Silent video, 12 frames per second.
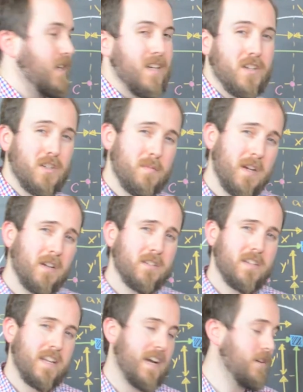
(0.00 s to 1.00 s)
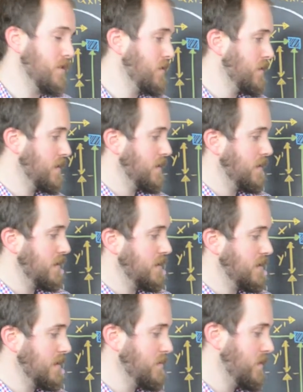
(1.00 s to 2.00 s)
You should be able to now do a
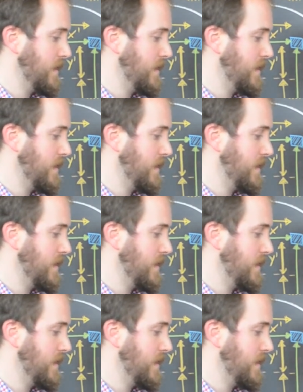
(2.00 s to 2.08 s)
similar